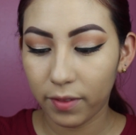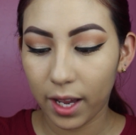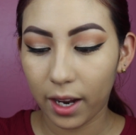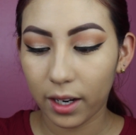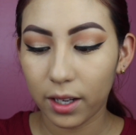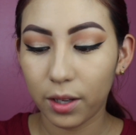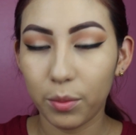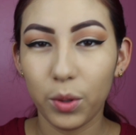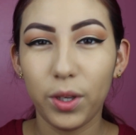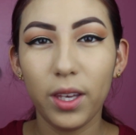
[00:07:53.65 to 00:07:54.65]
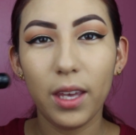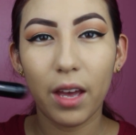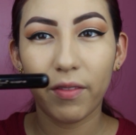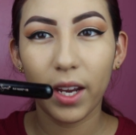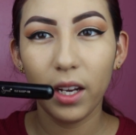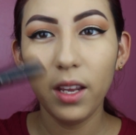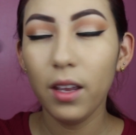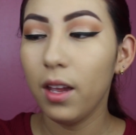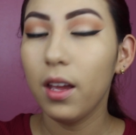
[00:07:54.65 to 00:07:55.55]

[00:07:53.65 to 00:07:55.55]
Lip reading: Flat Kabuki F80,